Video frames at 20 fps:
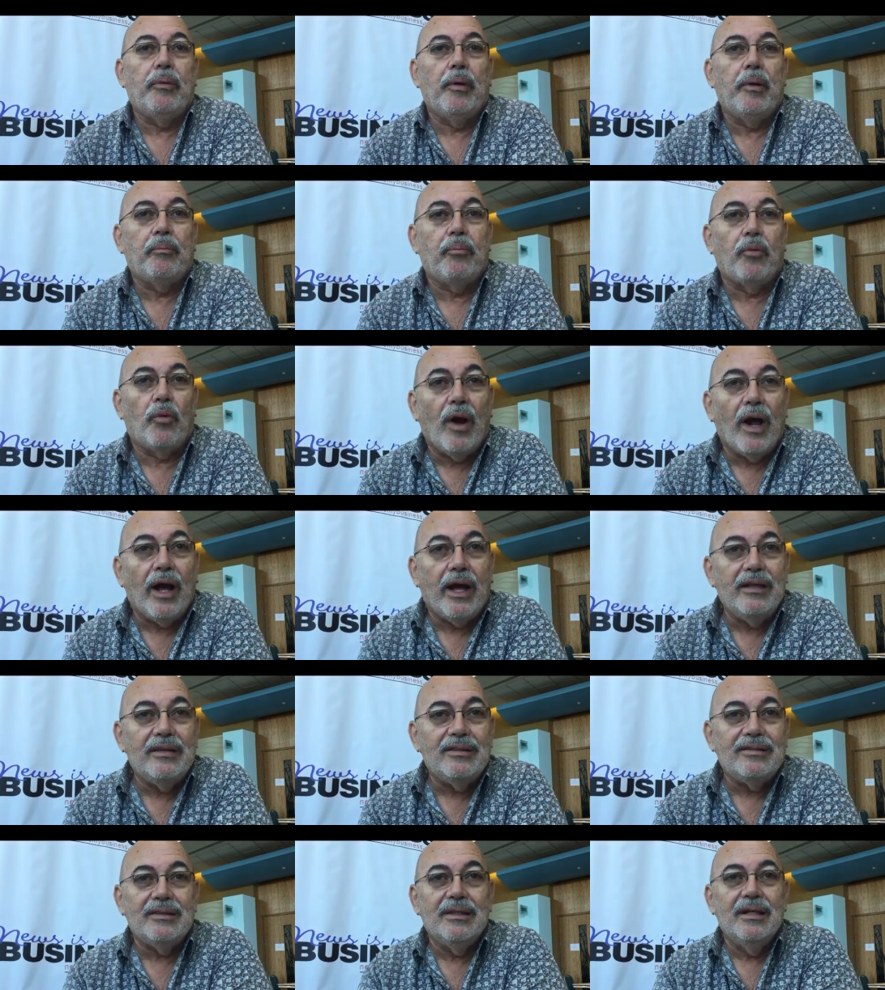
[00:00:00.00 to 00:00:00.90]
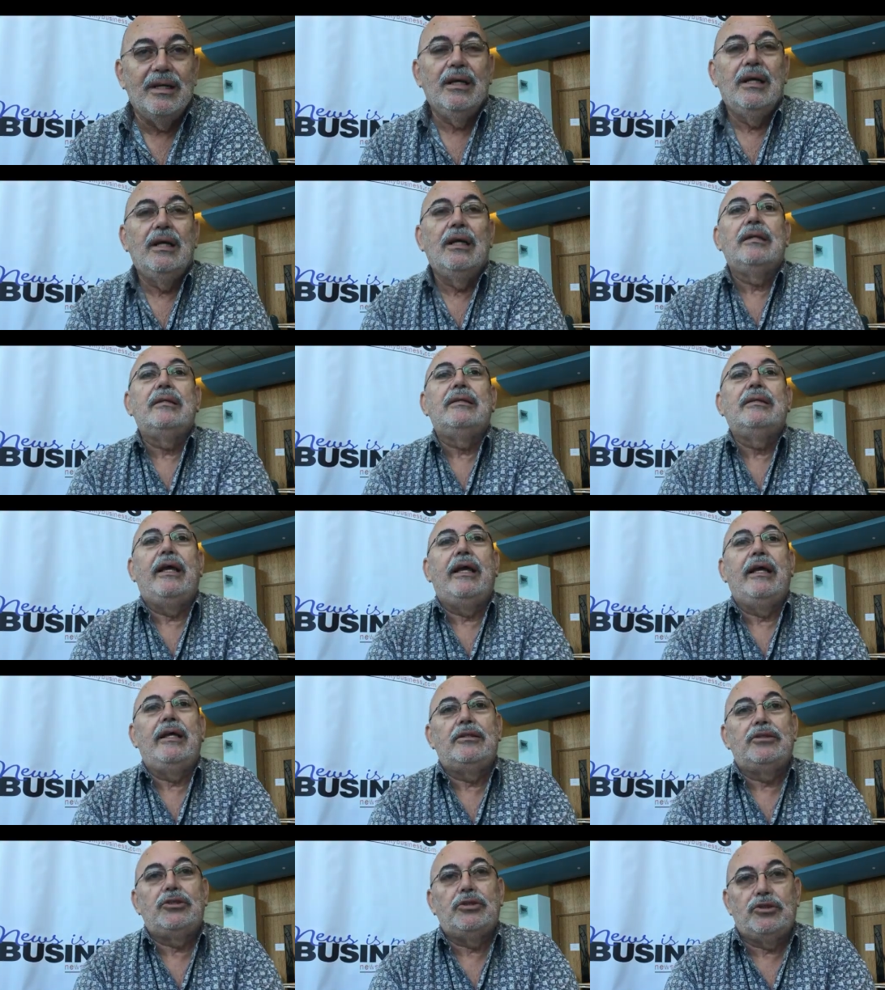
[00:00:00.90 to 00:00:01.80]
uh, price,
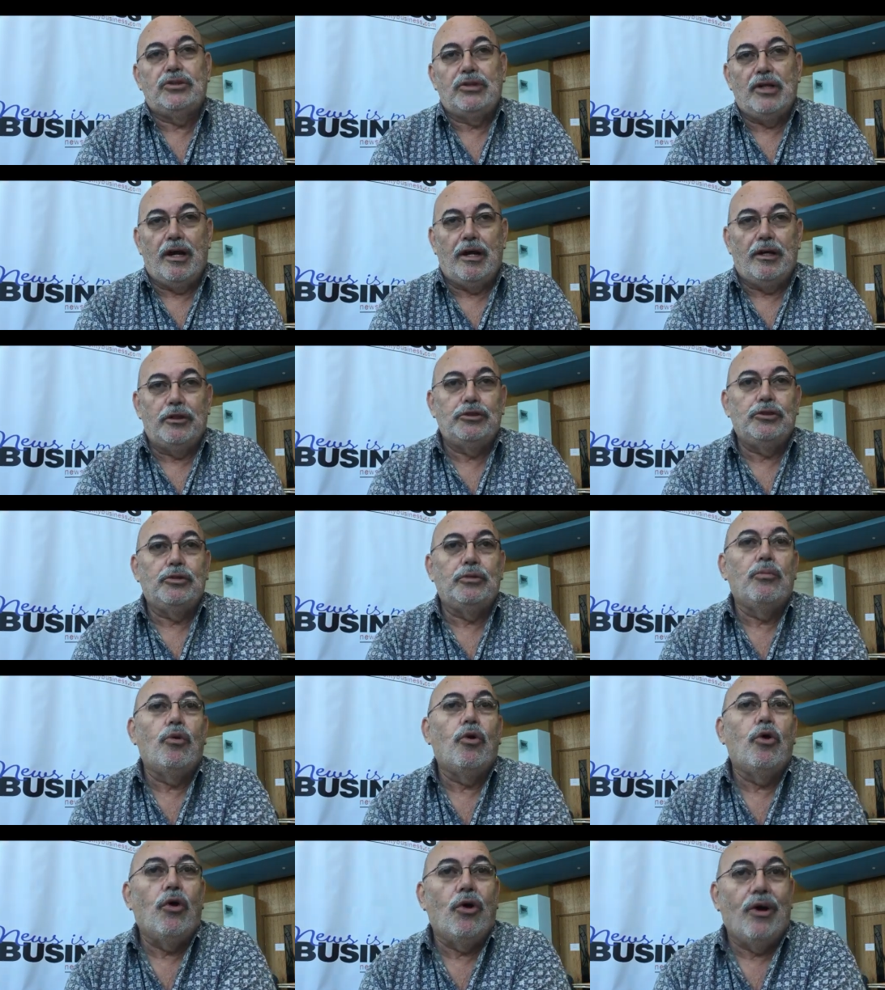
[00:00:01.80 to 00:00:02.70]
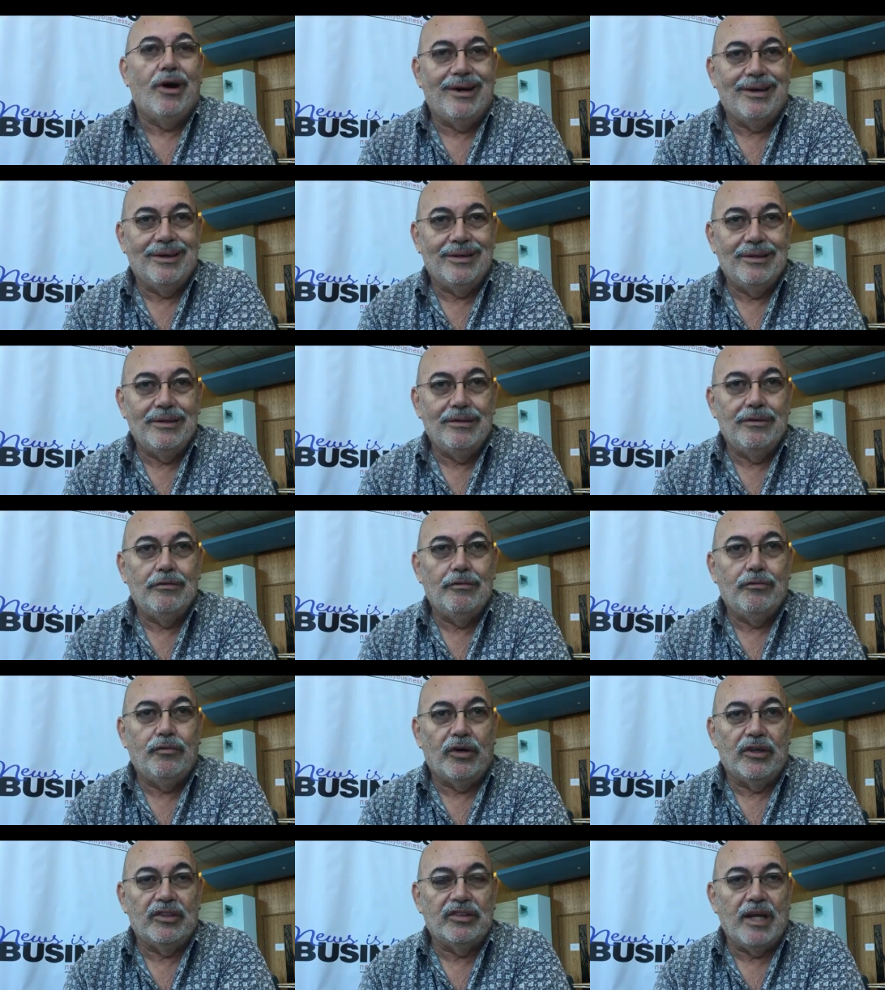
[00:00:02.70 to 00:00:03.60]
they charge you more. Mm
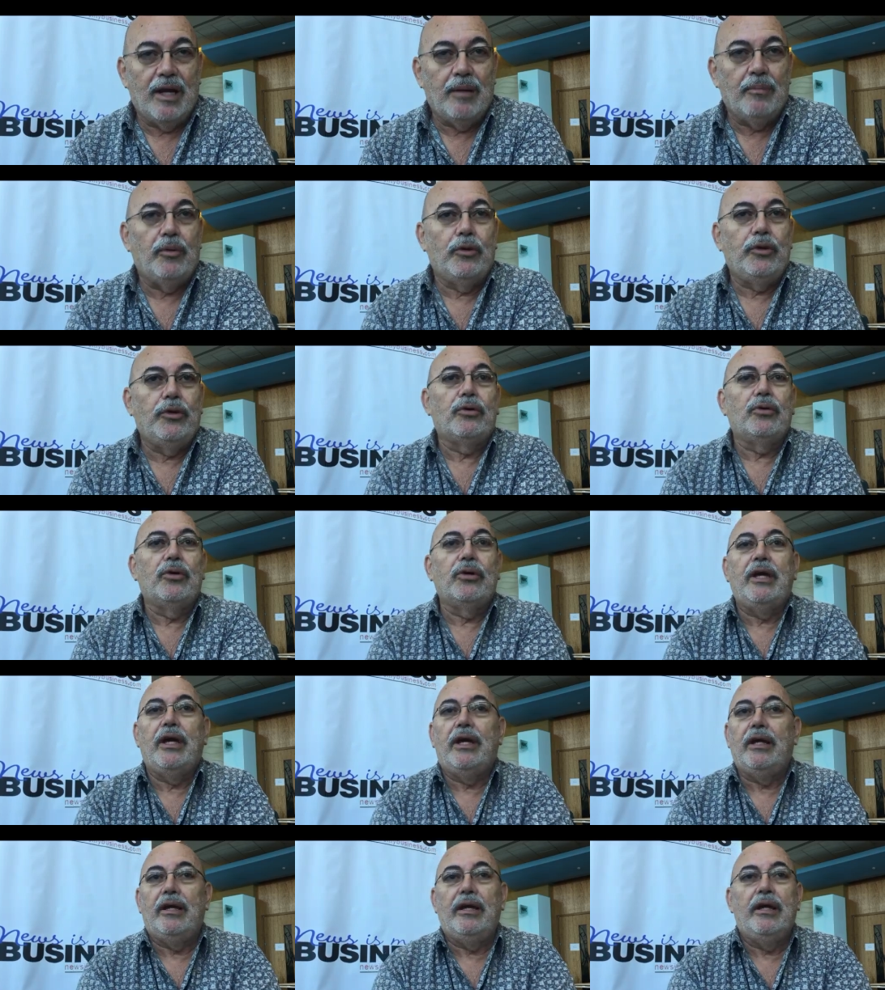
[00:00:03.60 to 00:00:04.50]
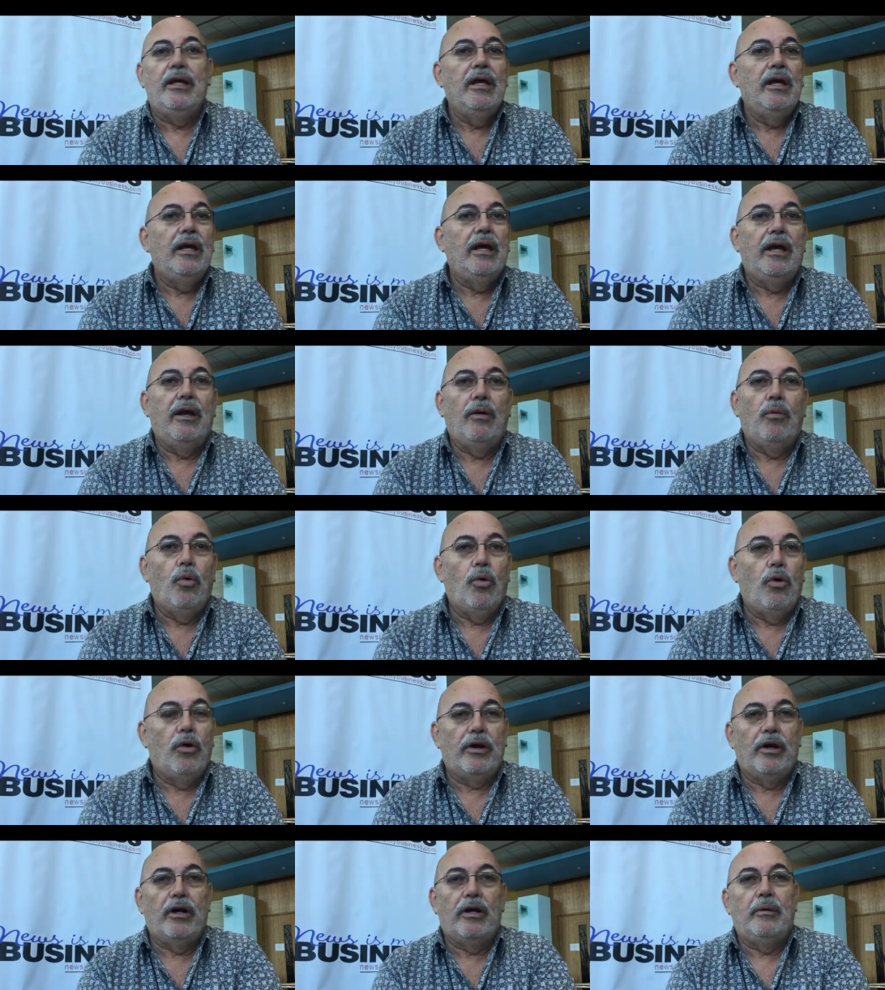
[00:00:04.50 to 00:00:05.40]
-hmm. For example, you could get a, a
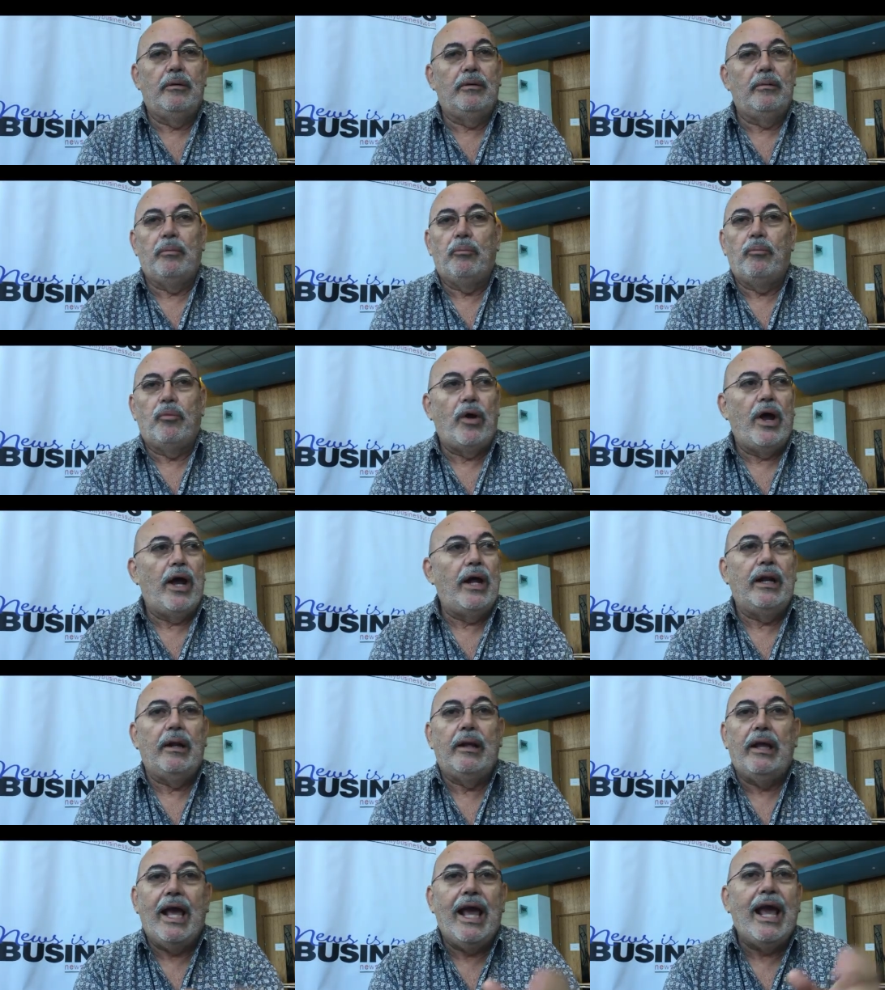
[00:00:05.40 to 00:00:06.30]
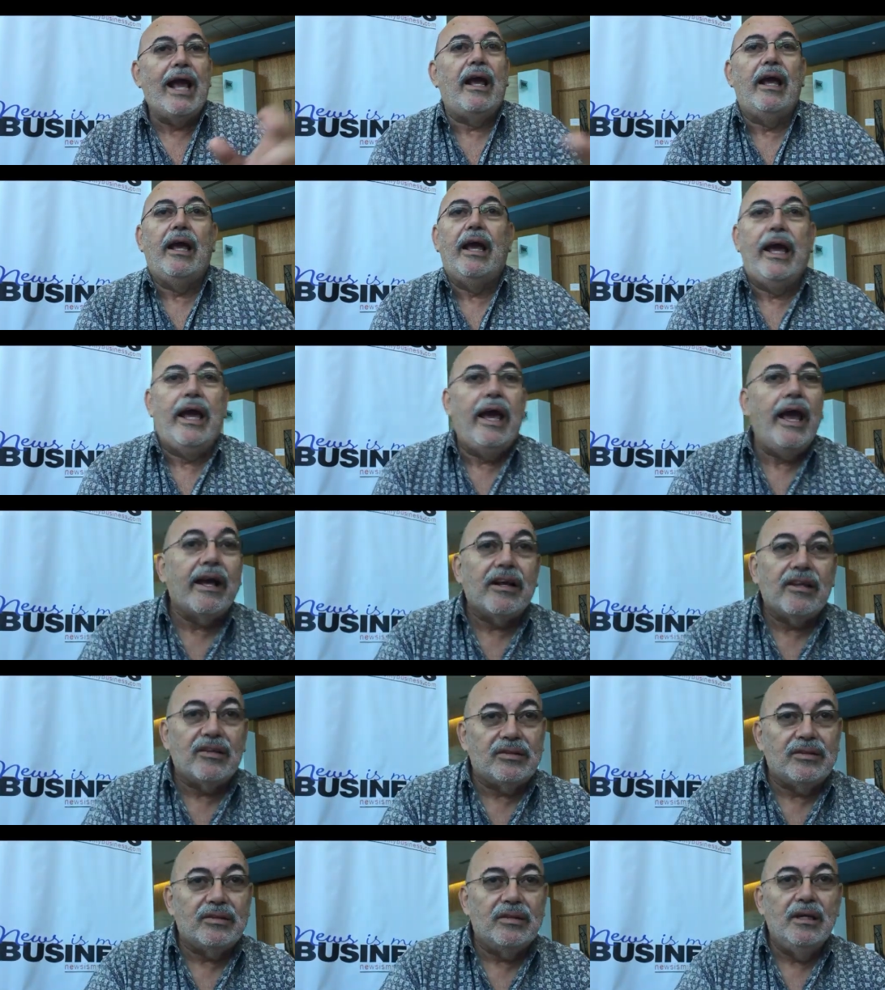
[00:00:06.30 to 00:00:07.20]
water brand
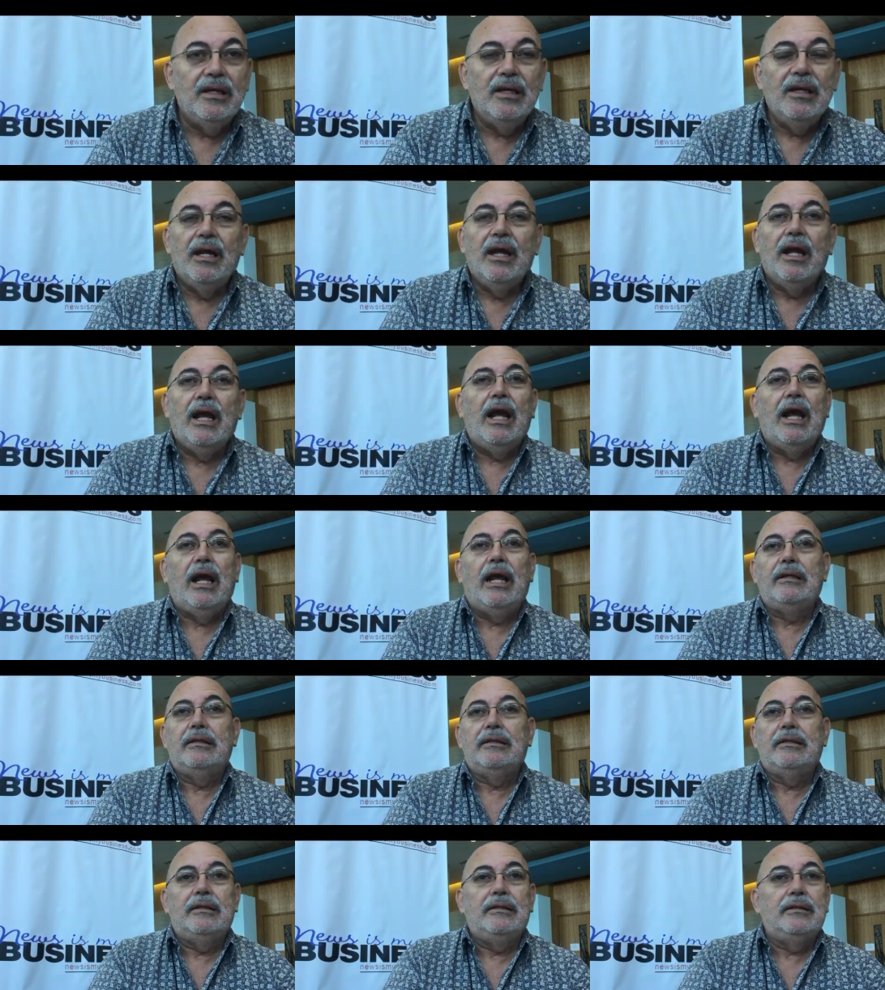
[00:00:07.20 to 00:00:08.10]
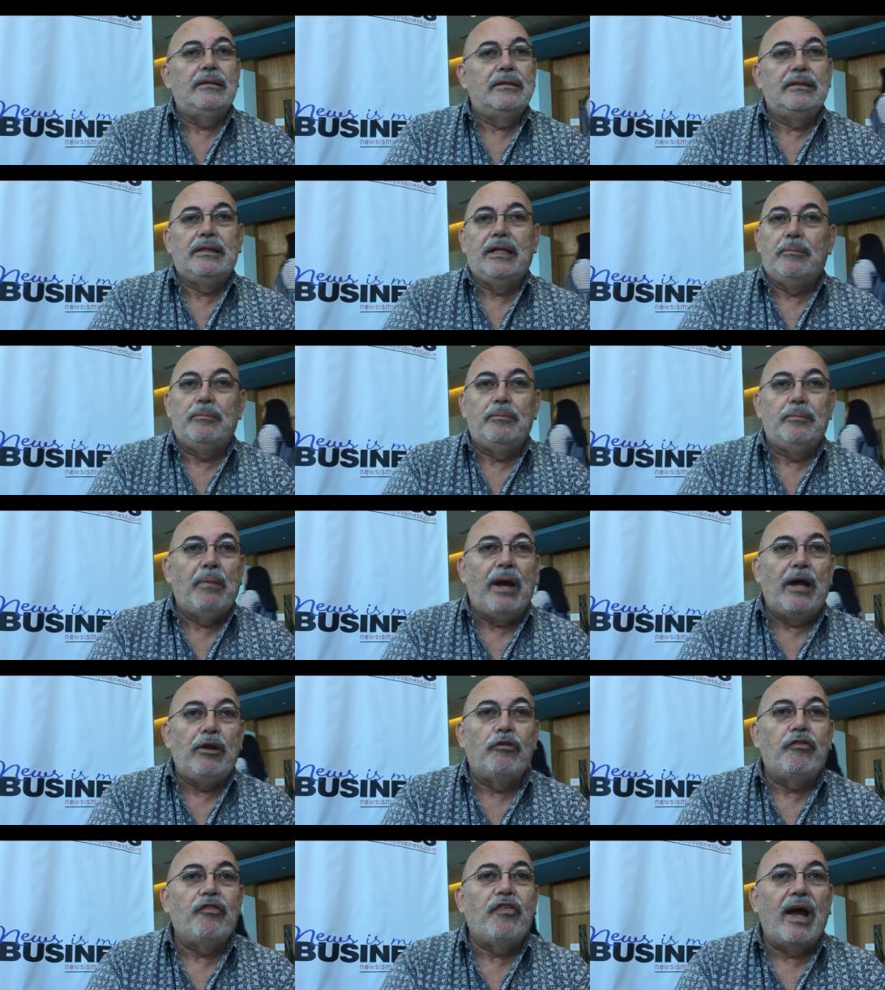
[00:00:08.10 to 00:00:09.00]
X mm -hmm. and the
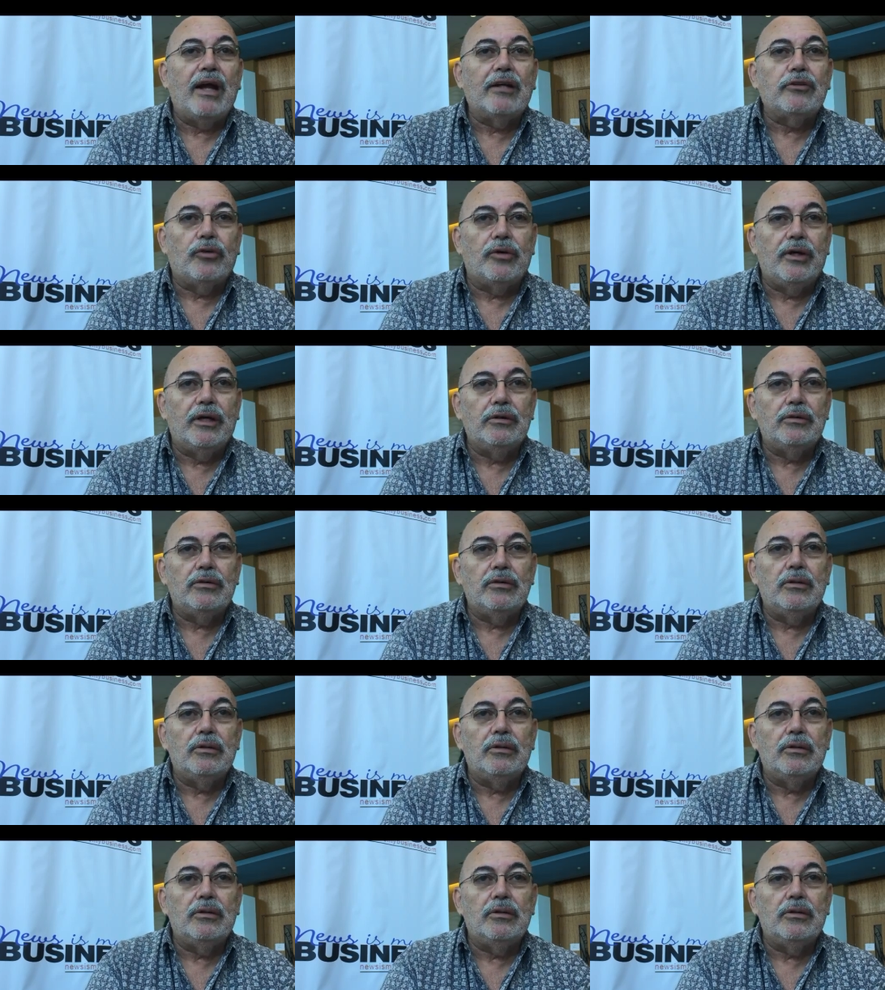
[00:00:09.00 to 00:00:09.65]
manufacturer